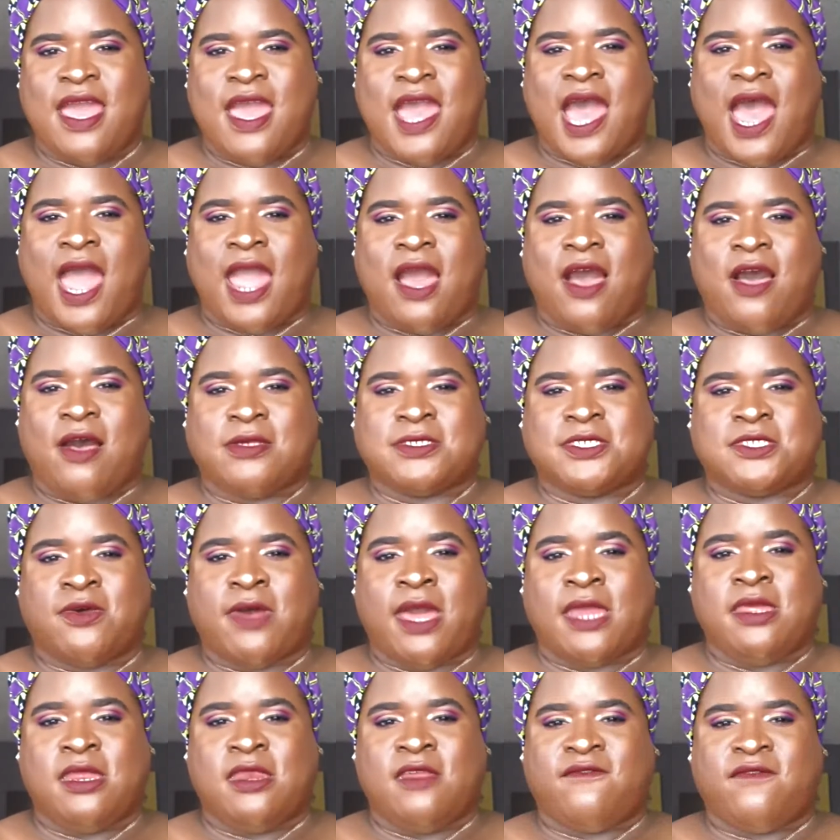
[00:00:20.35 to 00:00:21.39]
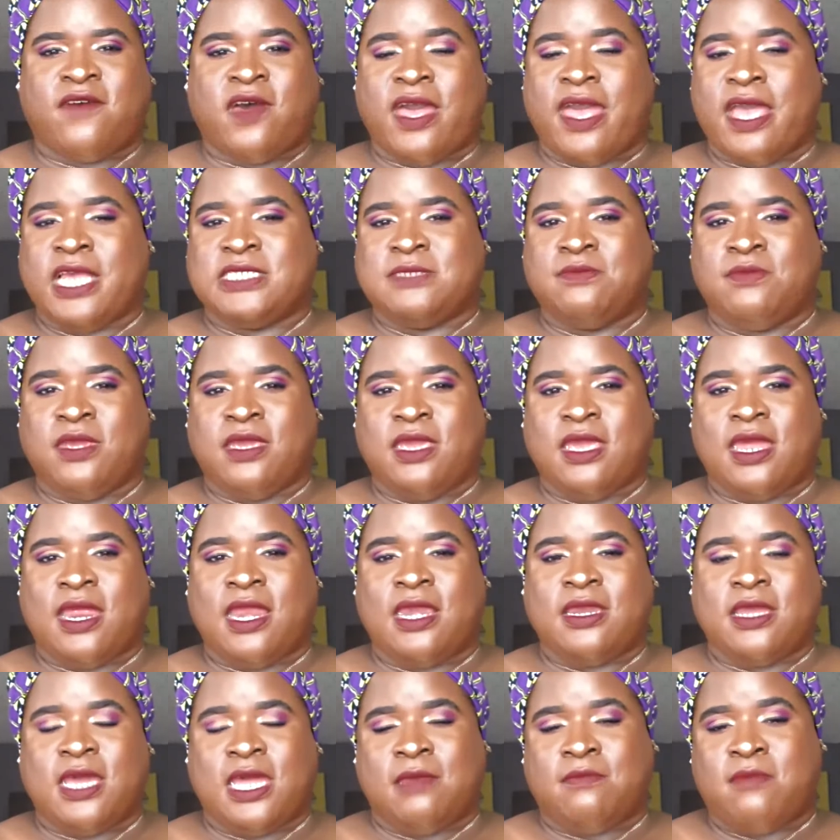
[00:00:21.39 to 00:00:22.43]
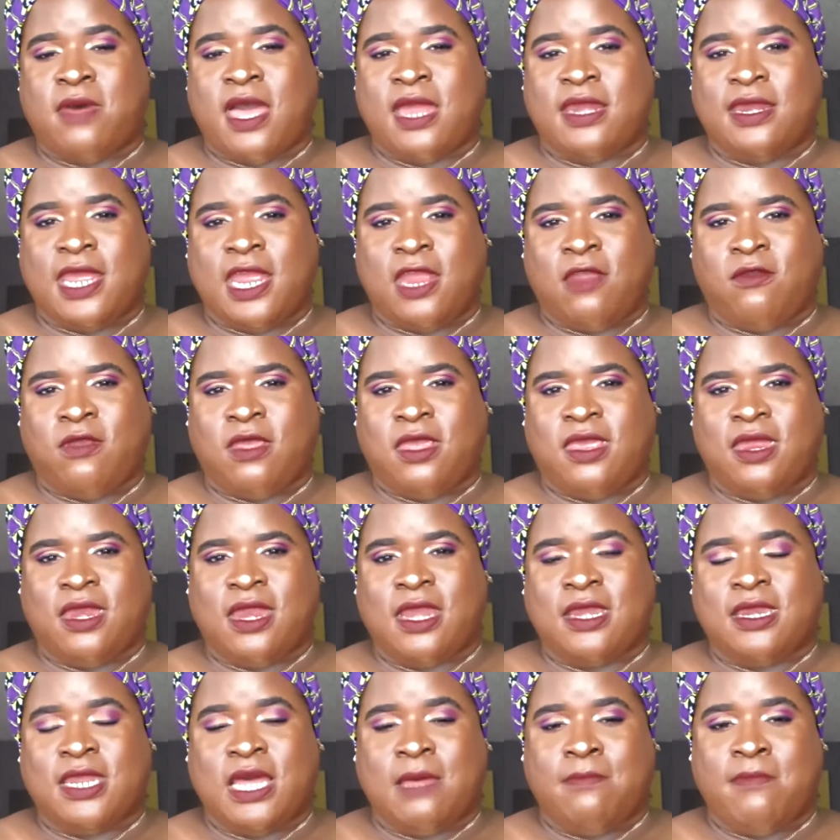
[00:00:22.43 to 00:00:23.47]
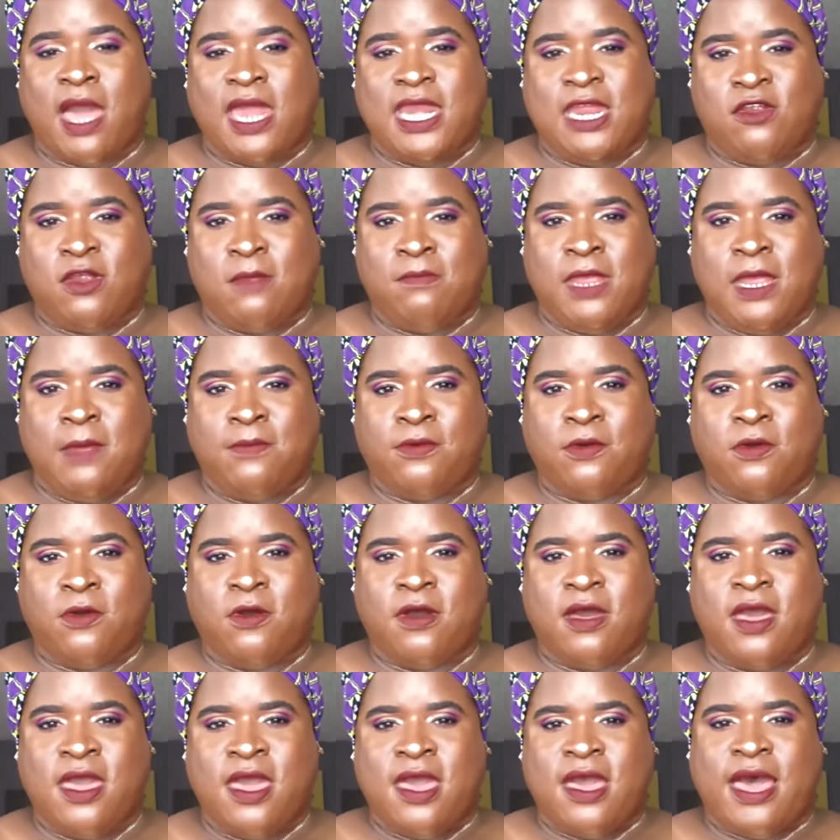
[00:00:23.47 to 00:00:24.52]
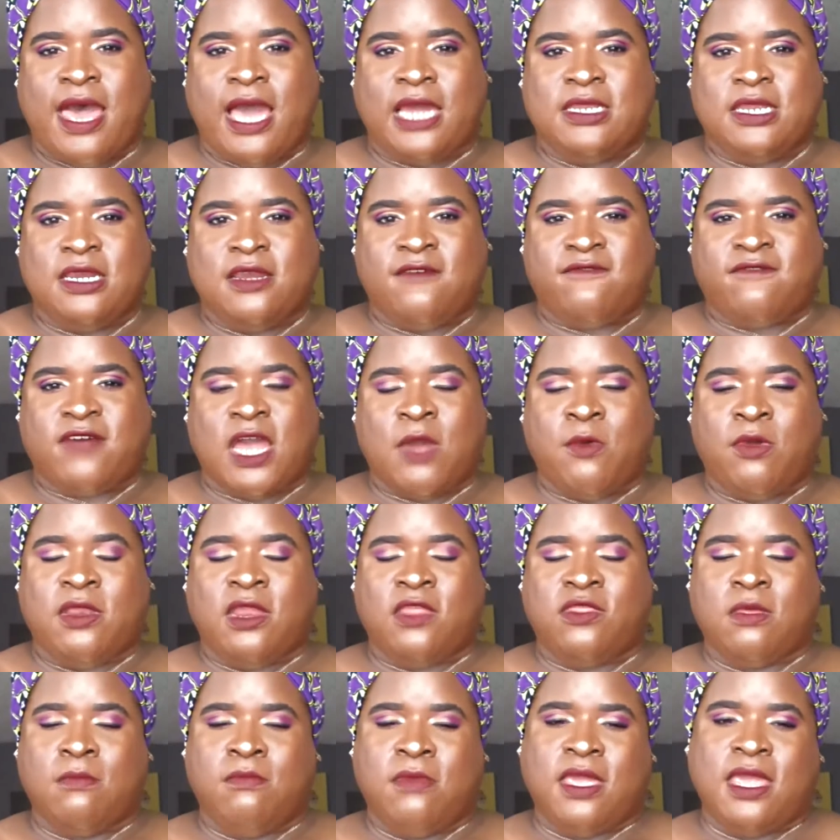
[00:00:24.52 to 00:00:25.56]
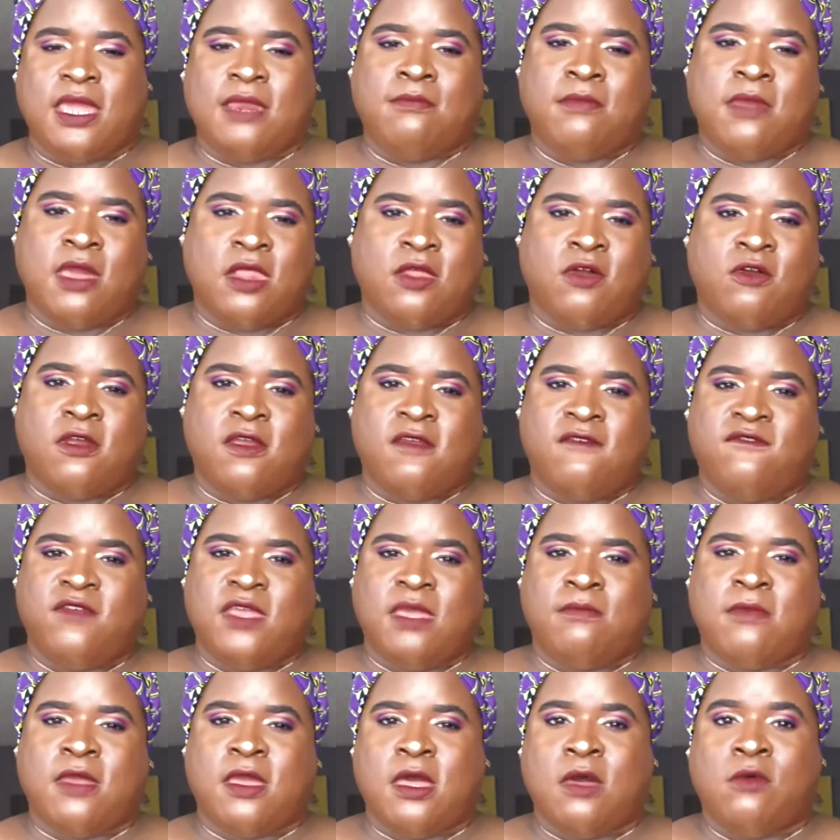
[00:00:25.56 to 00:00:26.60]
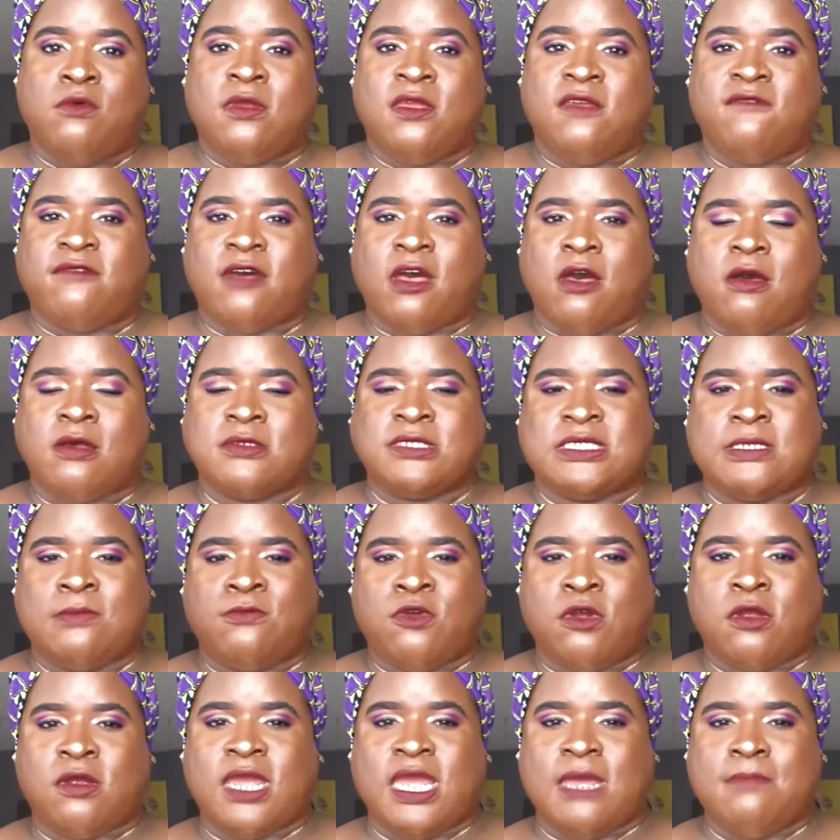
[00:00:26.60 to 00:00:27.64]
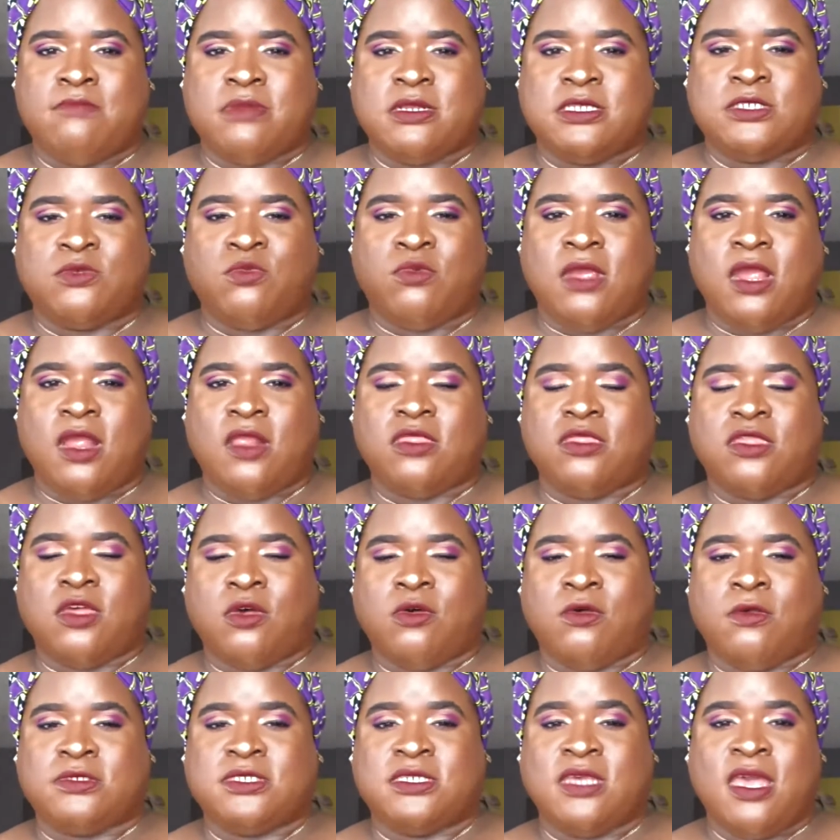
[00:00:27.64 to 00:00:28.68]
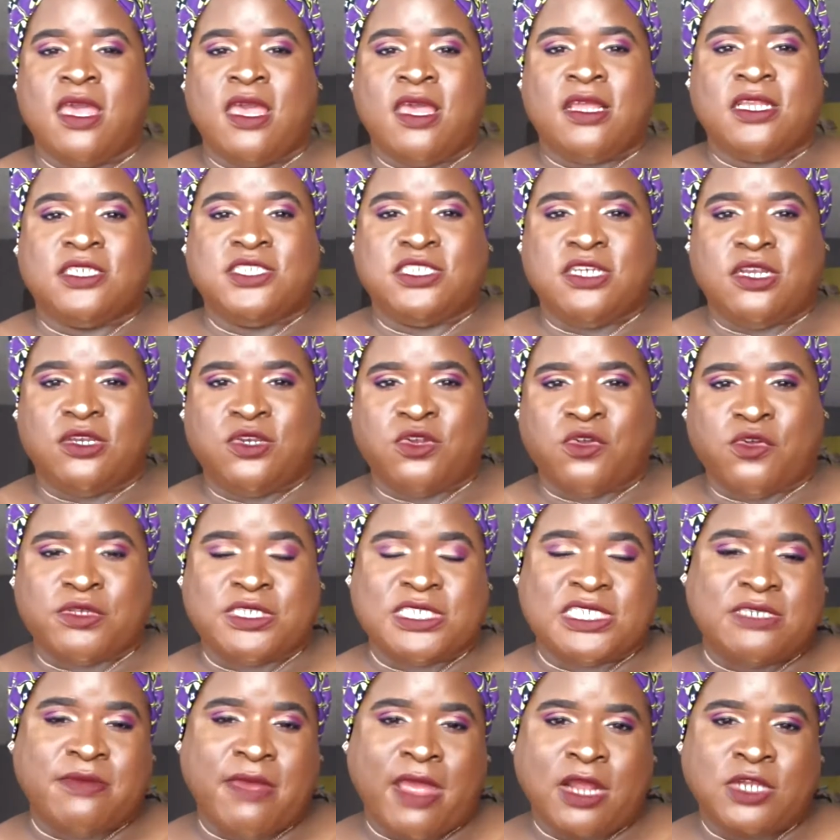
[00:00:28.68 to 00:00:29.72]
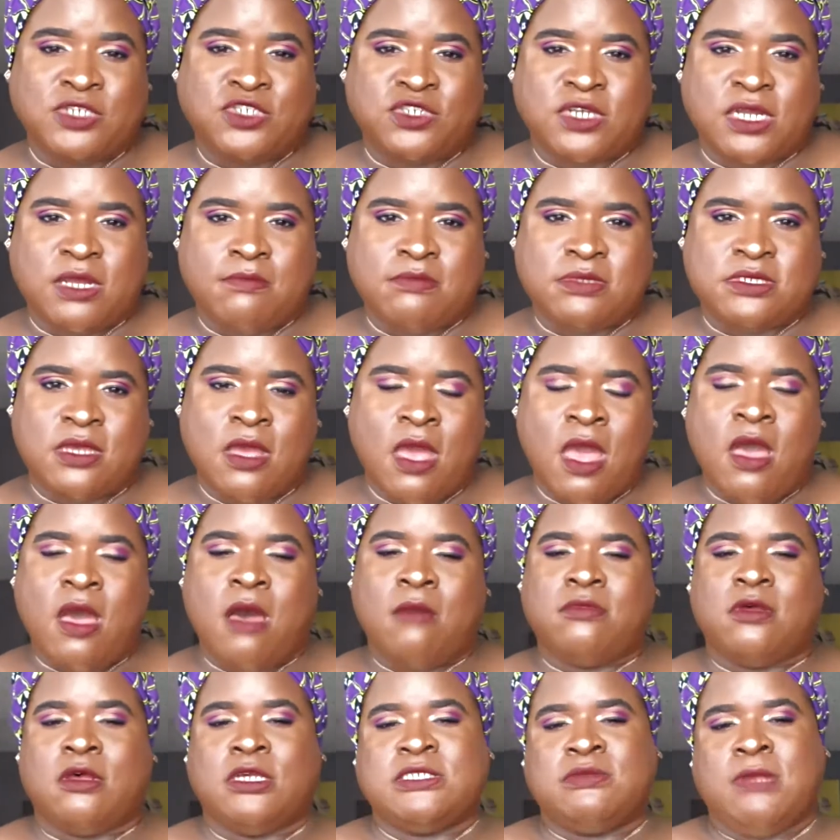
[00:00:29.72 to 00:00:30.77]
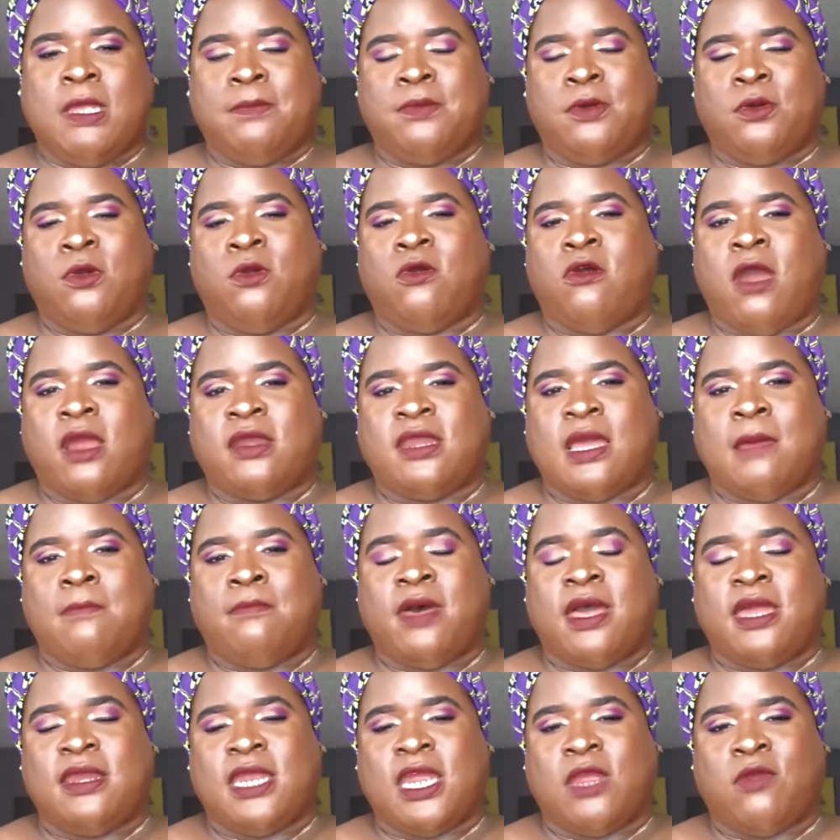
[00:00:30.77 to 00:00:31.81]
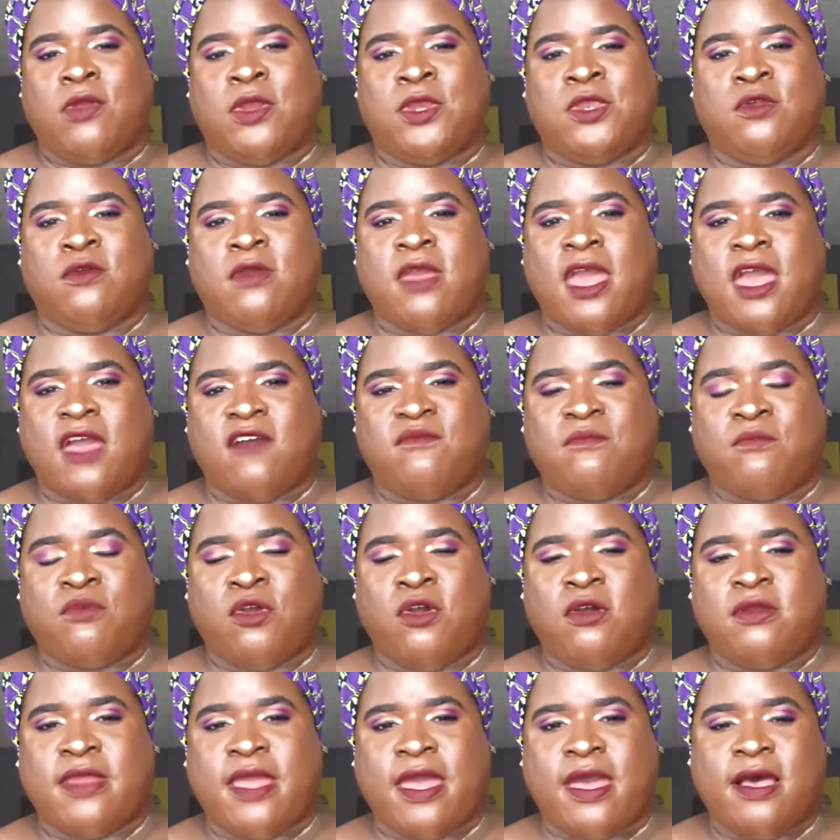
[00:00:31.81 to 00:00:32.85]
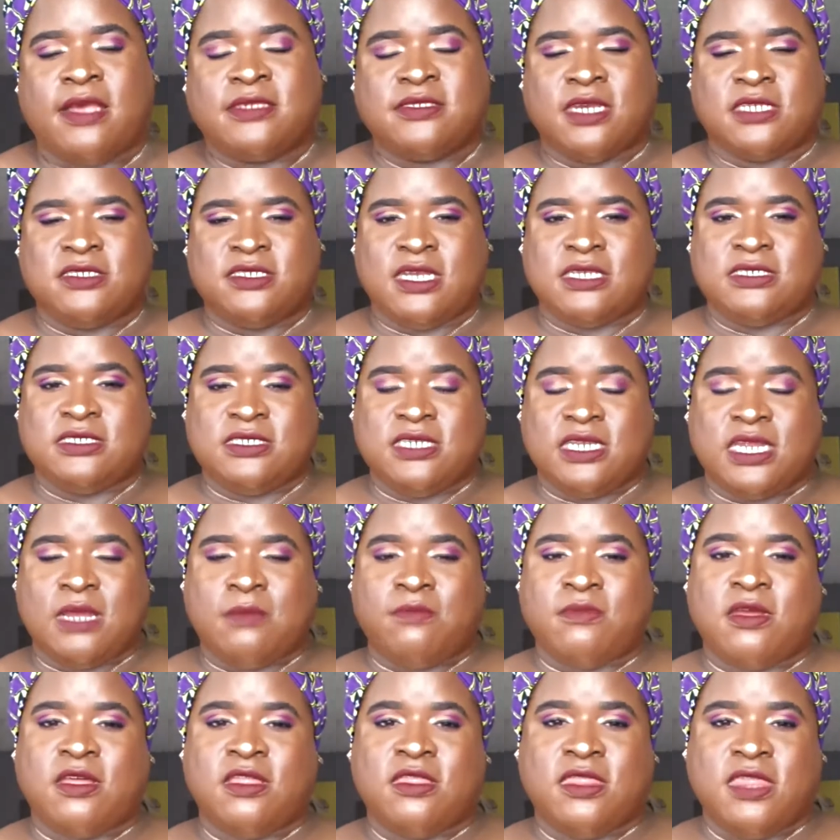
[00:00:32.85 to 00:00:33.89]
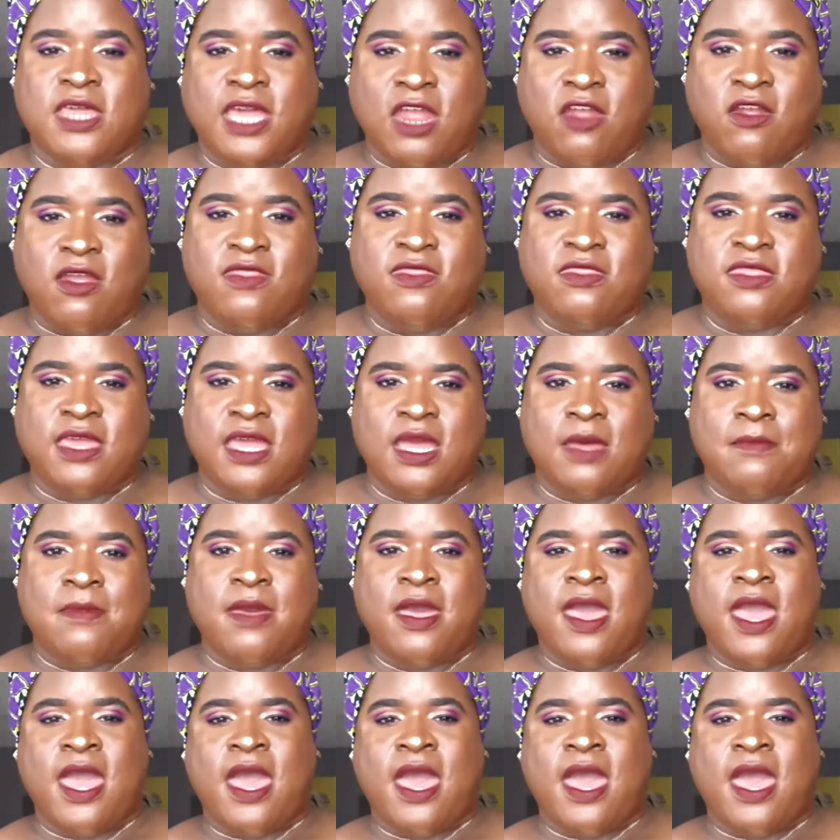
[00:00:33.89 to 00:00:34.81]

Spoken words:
I also identify as me and non-binary. Non-binary people identify with either being male or female. We fall somewhere in between those gender spectrums. Most people who are non-binary do have pronouns such as them, their, and them.